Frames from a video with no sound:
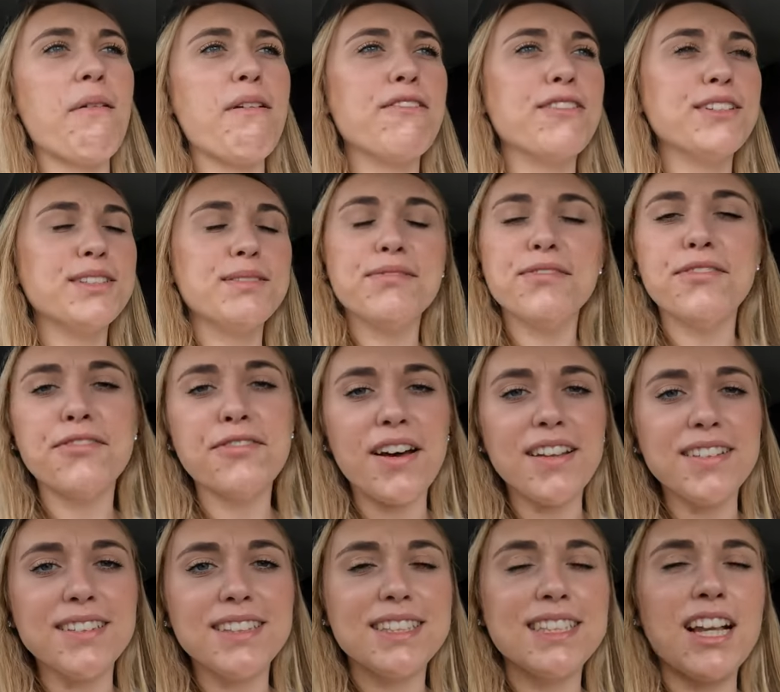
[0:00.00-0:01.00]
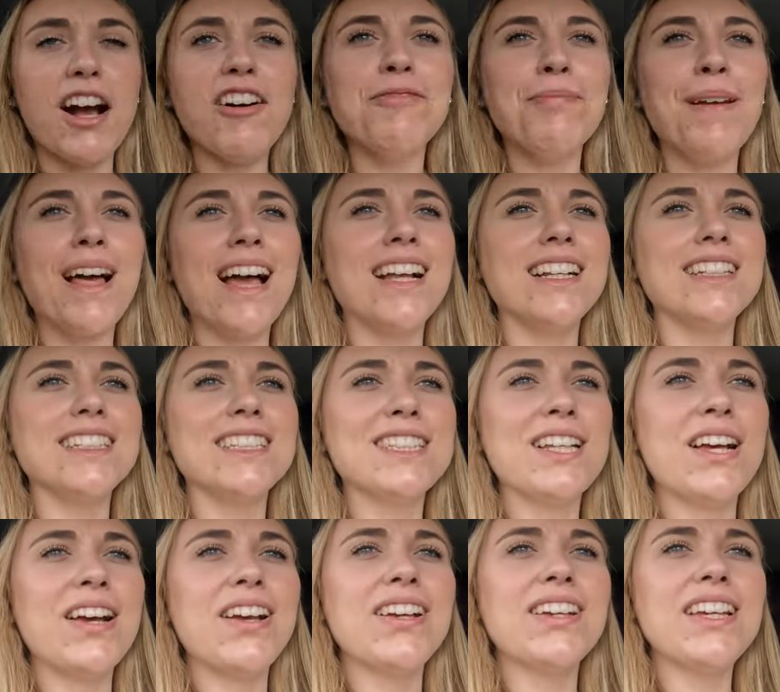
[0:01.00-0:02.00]
we've got some fun stuff planned.
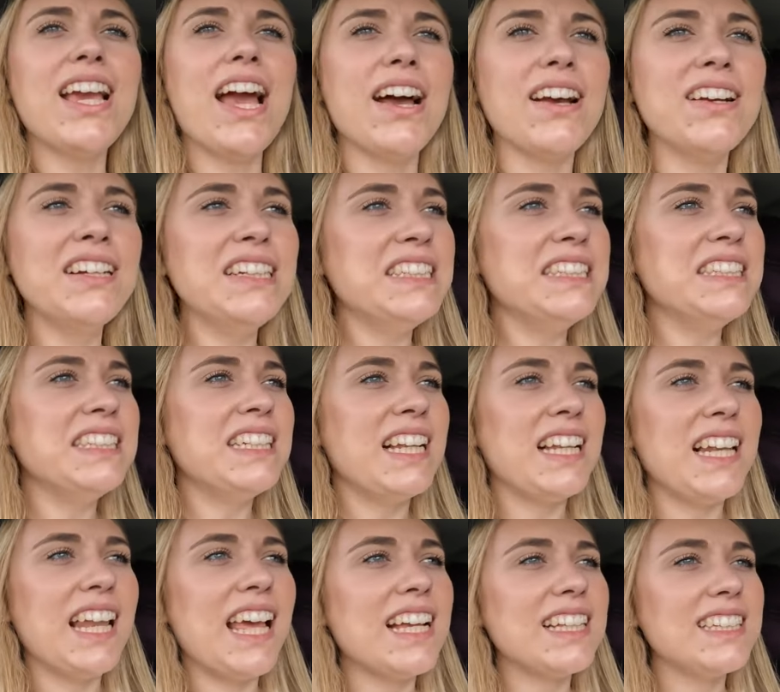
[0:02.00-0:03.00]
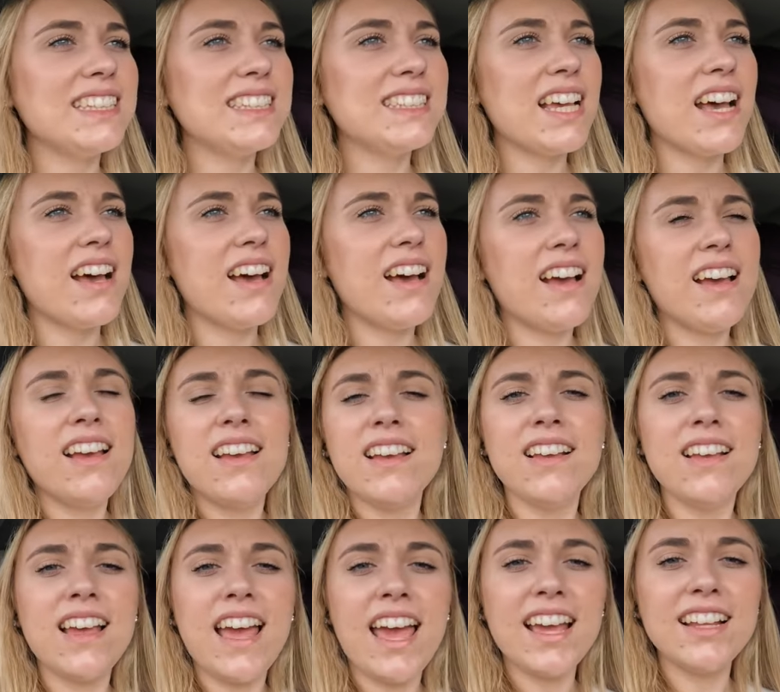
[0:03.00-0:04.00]
So yeah, let's
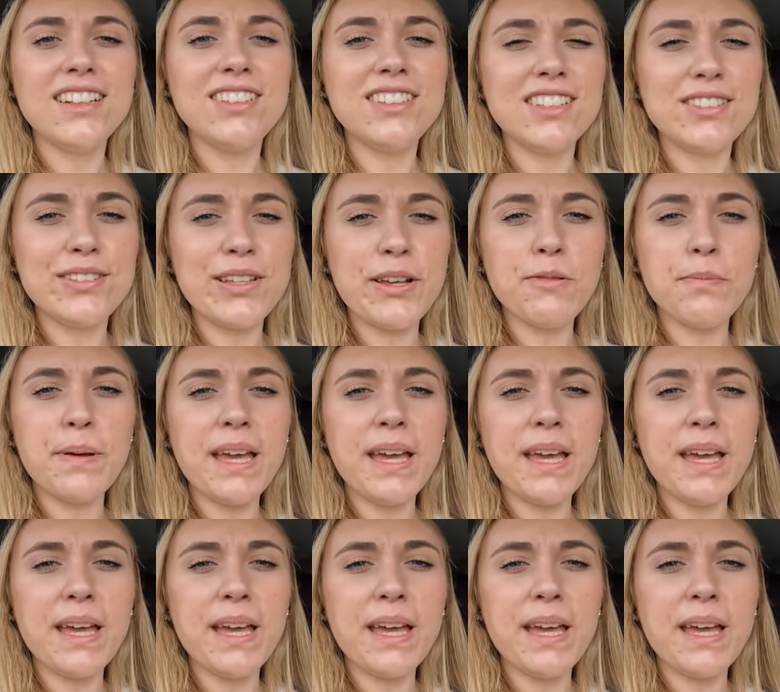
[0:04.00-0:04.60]
head to Seal